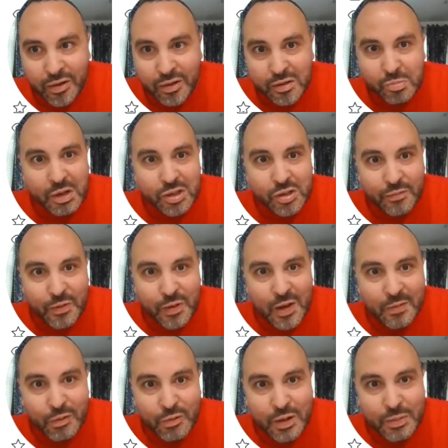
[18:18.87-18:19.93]
Especially if you have
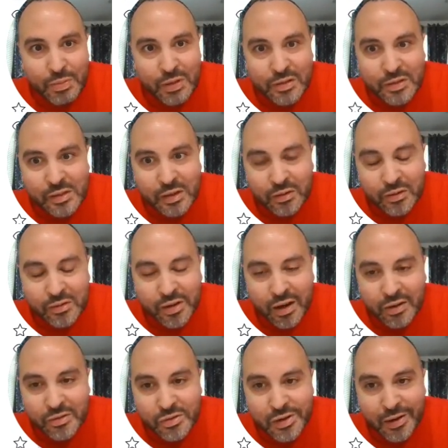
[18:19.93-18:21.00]
the repeat signals
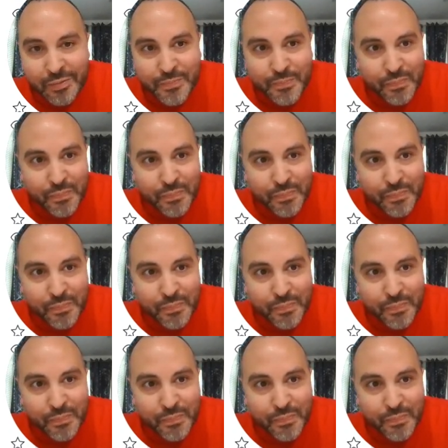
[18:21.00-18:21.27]
on. So,